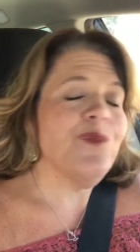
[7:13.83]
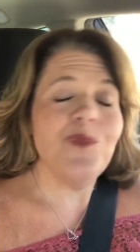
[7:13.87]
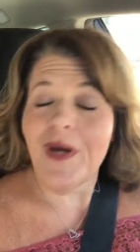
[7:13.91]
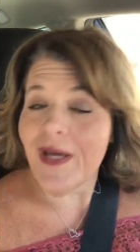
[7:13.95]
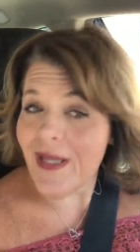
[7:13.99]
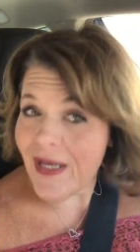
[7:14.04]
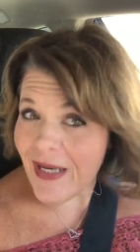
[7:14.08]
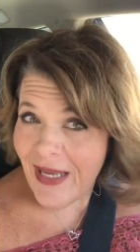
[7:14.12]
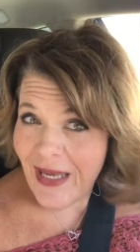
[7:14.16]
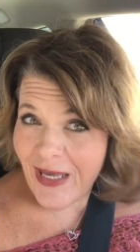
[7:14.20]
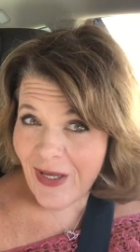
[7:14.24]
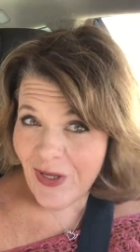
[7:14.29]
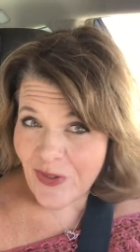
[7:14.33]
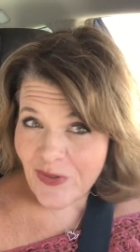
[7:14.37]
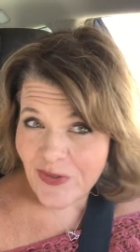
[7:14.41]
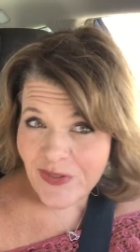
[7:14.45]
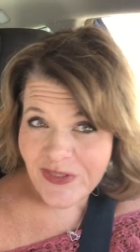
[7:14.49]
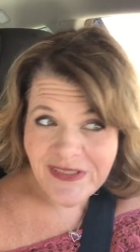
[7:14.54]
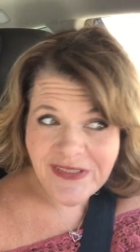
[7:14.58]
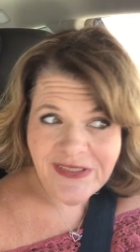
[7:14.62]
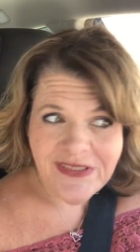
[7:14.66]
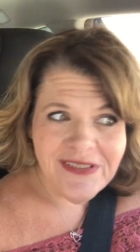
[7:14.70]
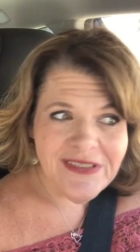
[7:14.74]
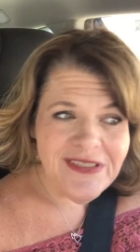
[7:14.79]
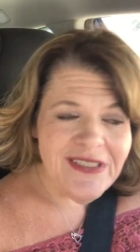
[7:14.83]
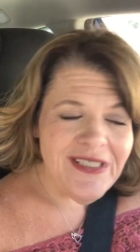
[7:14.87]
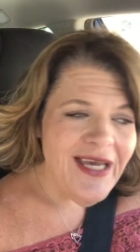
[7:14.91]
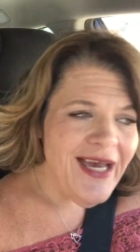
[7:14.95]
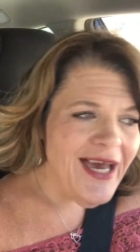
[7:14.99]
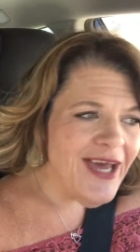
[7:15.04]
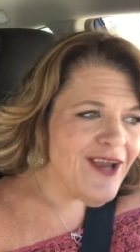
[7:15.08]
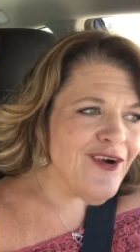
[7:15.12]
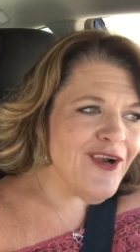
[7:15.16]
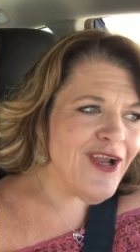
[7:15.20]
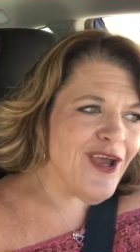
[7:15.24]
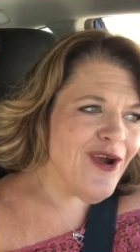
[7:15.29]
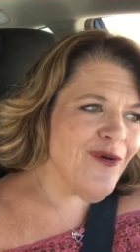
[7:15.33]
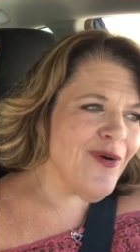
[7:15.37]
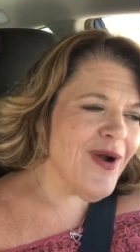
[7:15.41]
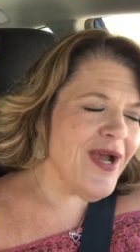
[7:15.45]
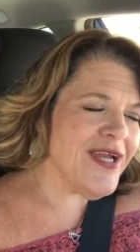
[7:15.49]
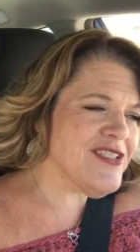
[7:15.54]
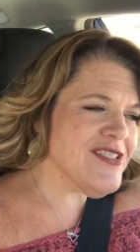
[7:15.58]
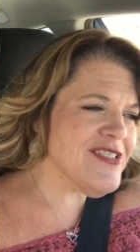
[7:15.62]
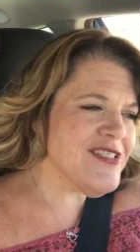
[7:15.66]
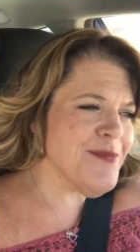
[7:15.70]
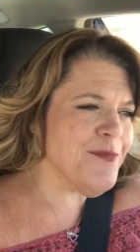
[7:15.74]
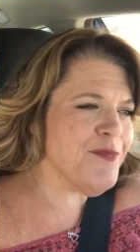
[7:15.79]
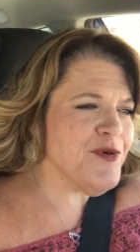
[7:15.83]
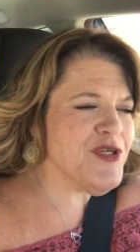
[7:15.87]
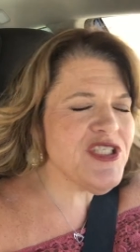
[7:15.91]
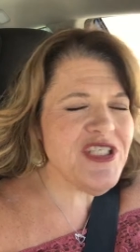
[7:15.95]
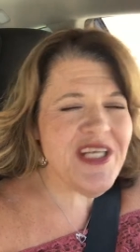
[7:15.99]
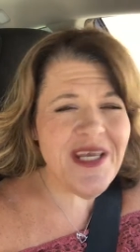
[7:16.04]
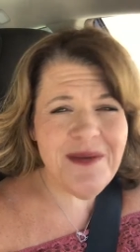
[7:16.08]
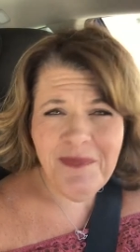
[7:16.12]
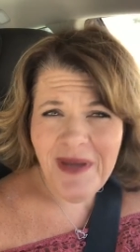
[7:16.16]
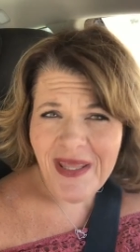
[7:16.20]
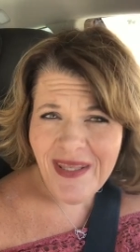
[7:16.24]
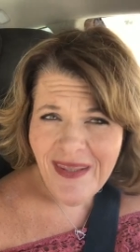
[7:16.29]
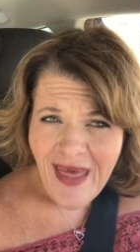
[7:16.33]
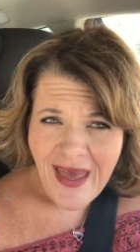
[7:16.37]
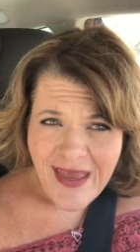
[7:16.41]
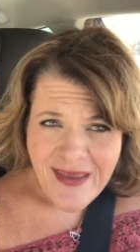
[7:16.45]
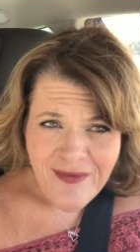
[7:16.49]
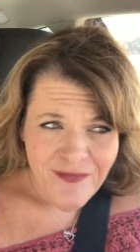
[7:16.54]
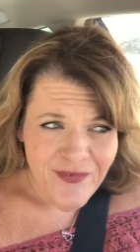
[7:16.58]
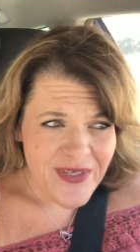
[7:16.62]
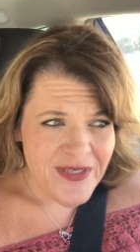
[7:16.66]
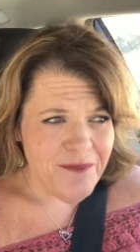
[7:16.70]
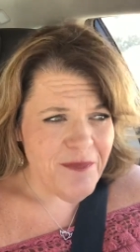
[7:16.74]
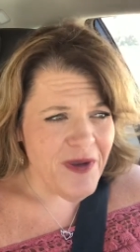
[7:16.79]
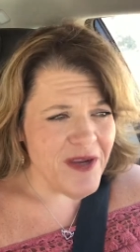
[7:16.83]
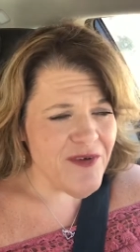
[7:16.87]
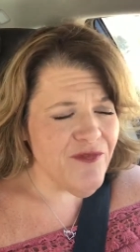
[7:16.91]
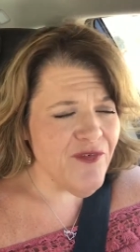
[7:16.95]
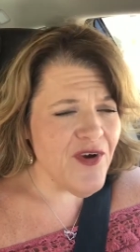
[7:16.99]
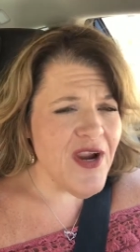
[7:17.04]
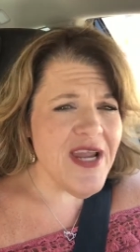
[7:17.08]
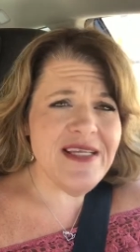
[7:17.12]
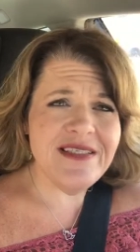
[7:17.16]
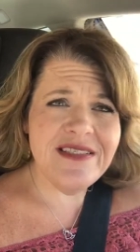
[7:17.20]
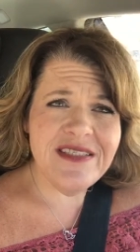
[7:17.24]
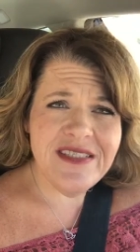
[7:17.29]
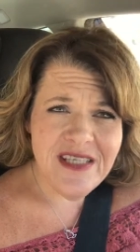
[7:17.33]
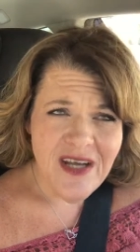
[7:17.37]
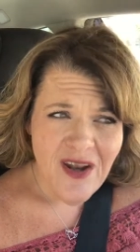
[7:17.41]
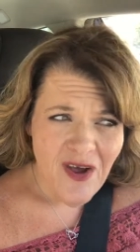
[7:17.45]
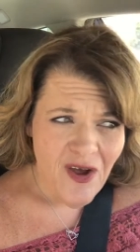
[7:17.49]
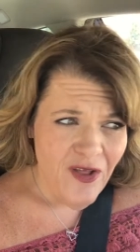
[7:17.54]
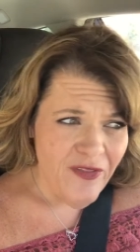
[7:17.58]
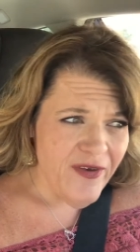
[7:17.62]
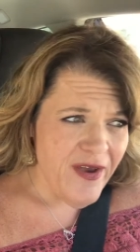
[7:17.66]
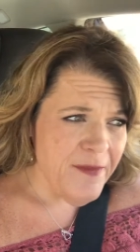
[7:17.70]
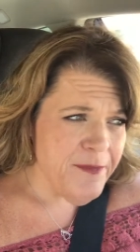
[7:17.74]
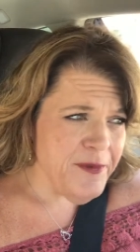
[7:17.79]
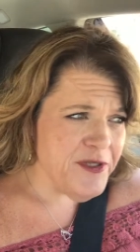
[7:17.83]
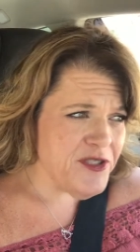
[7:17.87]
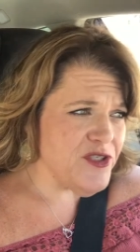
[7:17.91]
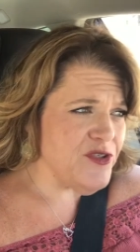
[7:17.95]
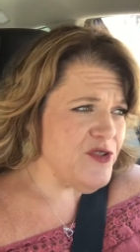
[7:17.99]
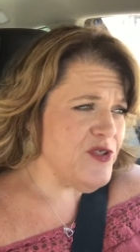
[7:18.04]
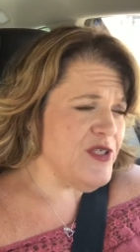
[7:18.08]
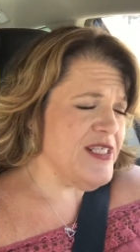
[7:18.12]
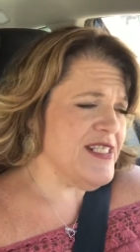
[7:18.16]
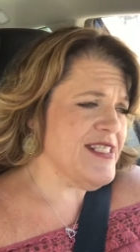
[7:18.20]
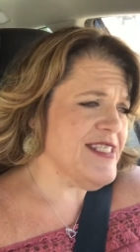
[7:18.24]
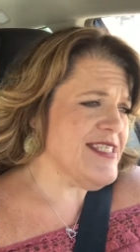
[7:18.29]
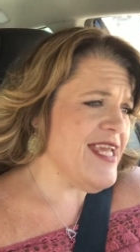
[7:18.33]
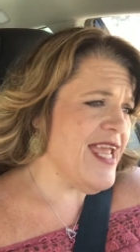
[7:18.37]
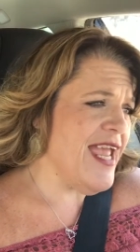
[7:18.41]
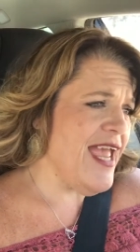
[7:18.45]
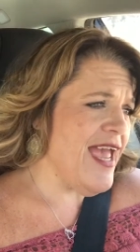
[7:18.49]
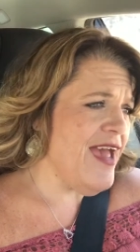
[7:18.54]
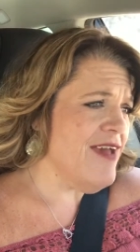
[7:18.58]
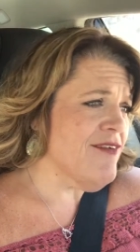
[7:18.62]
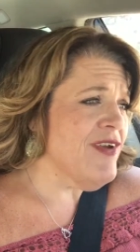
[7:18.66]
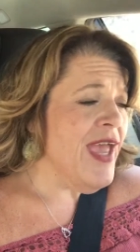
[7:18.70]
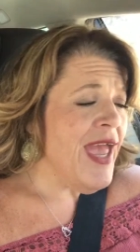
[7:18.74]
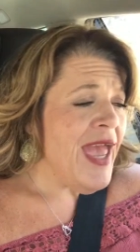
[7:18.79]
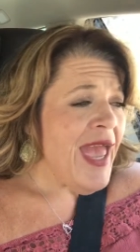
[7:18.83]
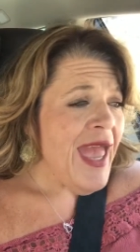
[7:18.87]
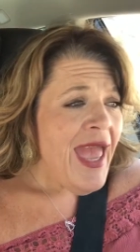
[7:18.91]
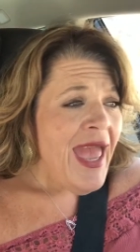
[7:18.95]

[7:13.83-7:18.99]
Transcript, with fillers: what else? I don't know. I just appreciate my life and my friends and all the opportunities I have.